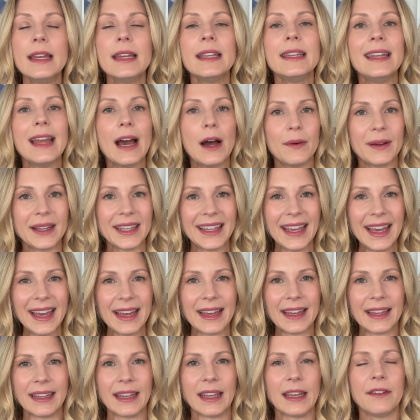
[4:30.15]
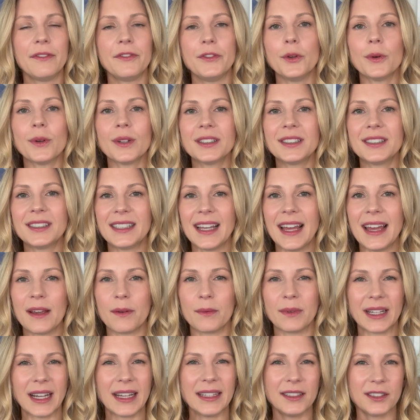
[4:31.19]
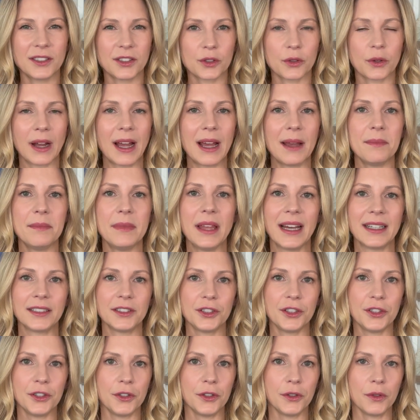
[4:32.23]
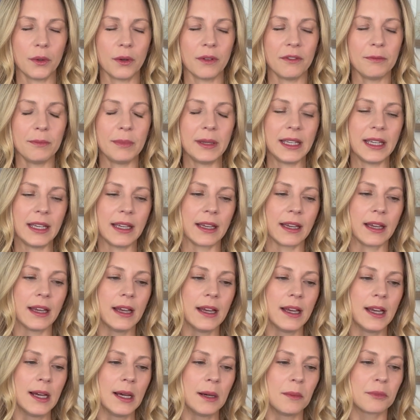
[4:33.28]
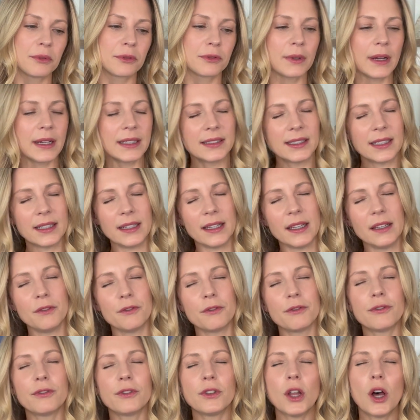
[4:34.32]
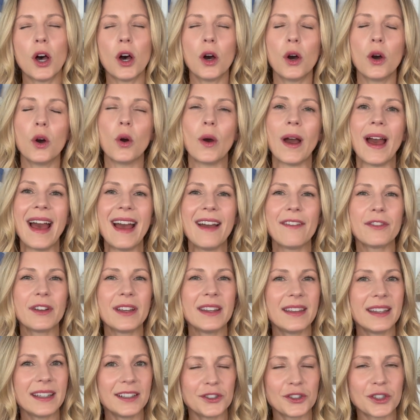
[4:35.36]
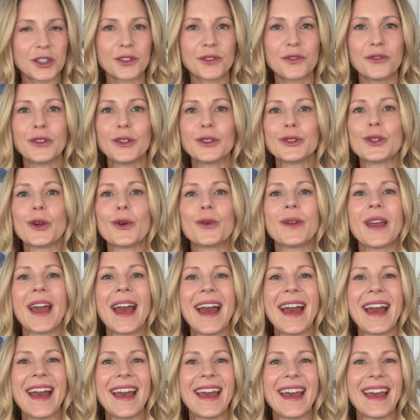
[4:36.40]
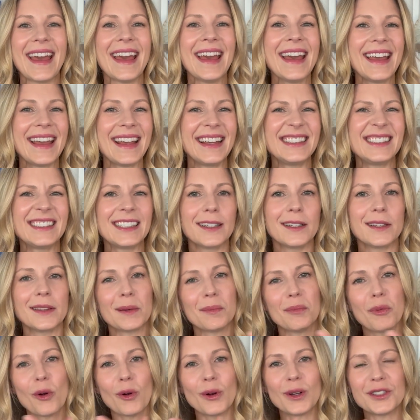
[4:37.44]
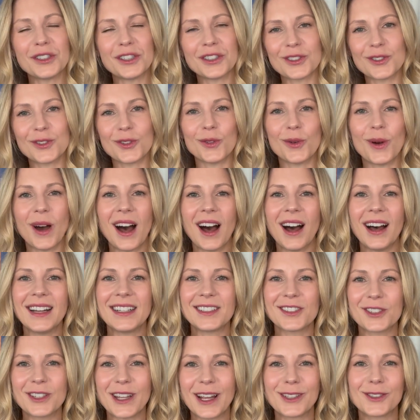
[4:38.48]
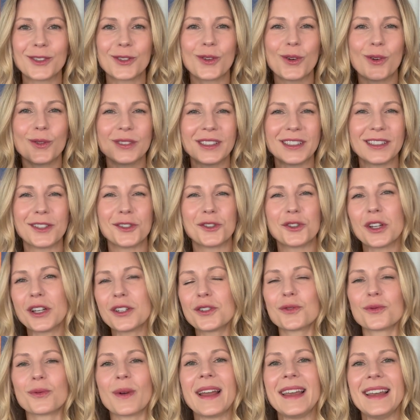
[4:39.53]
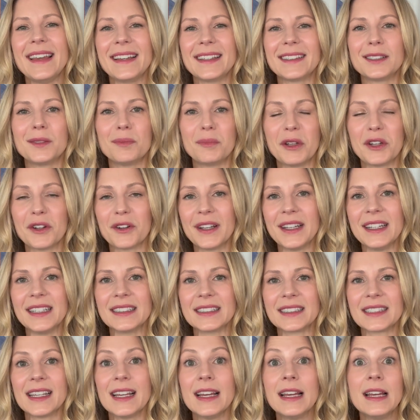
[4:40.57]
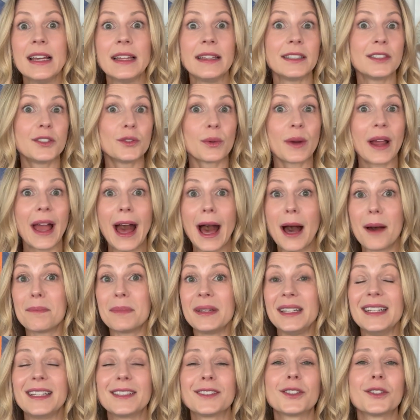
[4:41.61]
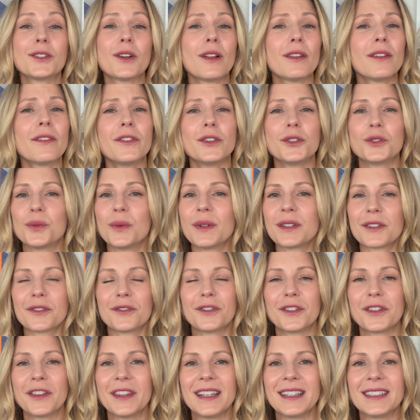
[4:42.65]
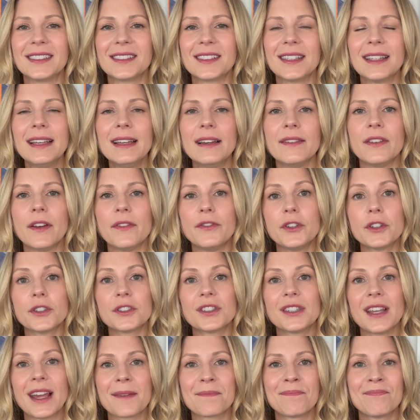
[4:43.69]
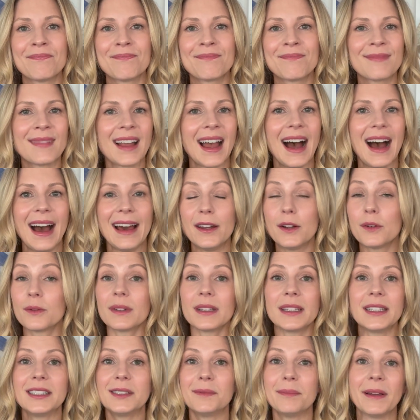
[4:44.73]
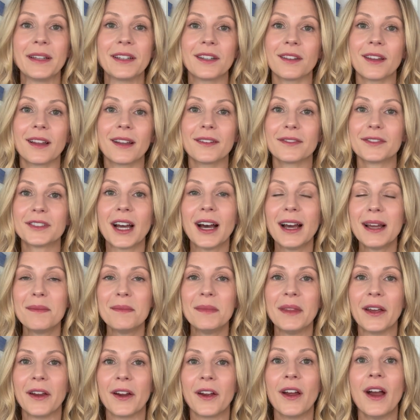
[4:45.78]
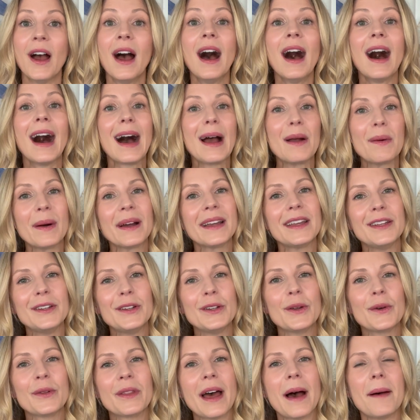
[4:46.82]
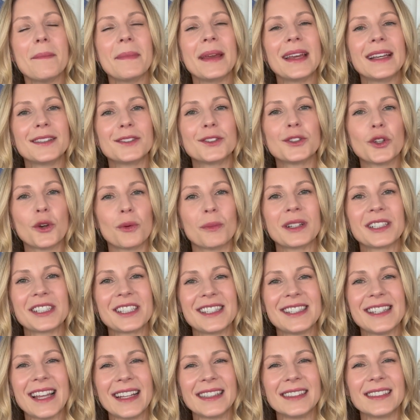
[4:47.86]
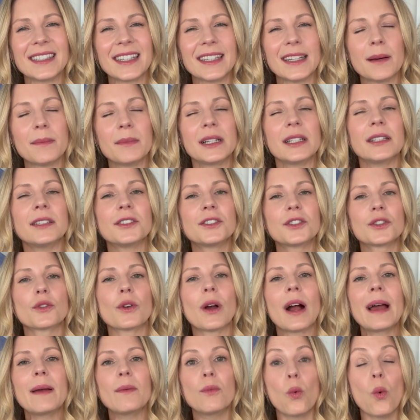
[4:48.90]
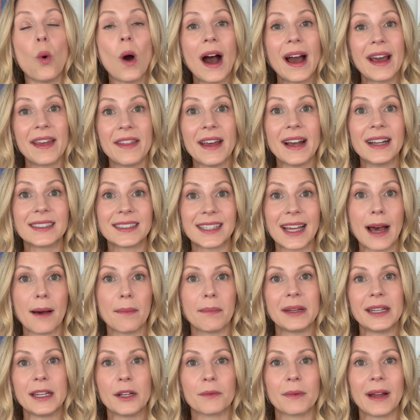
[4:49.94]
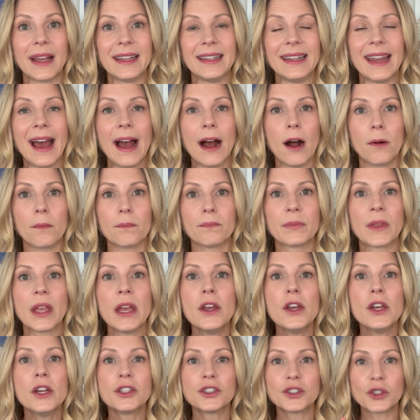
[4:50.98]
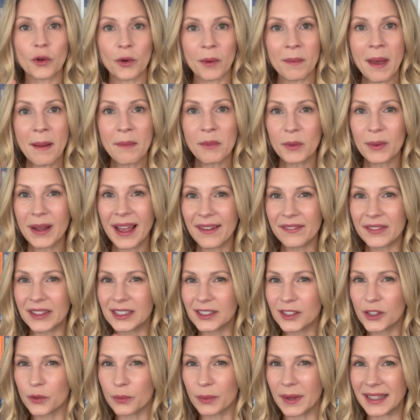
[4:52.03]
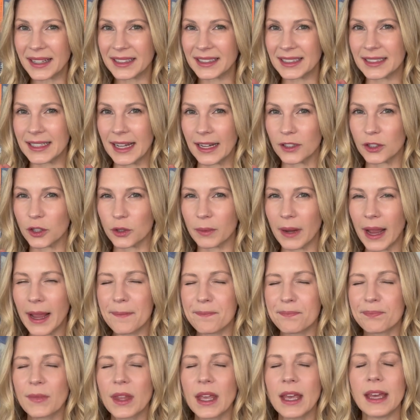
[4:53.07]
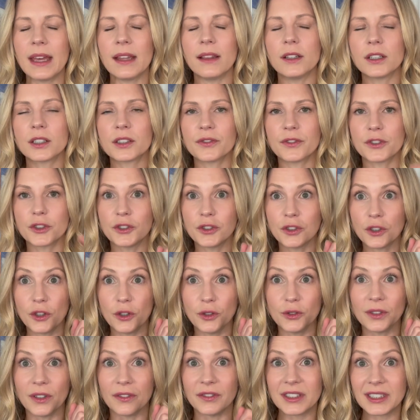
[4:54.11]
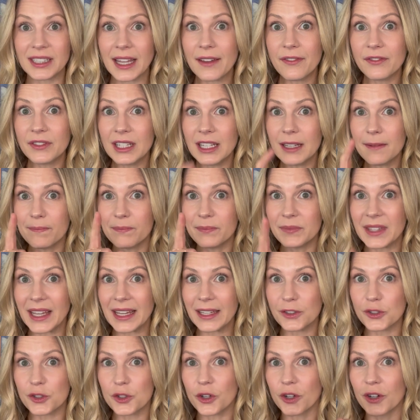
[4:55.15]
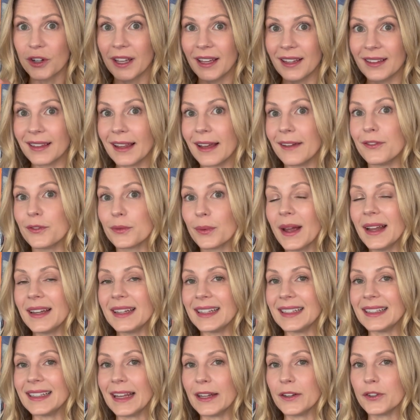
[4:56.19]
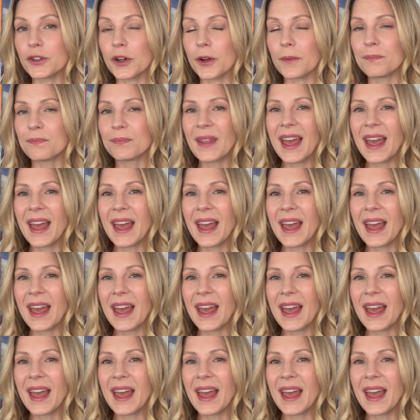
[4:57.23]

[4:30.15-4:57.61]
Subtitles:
Now again, if you're saying, when I described that to you, of being present in flow, everything just feels okay, the porridge isn't too hot, it's not too cold, it's a just right experience, this is where happiness and all of those wonderful things live. If you're saying, I don't really spend a lot of time there. I want you to know that makes so much sense. And I'm going to describe why that's happening right now. So remember, we have this threat detector, right? It looks for cues of safety, danger, and life-threatening danger.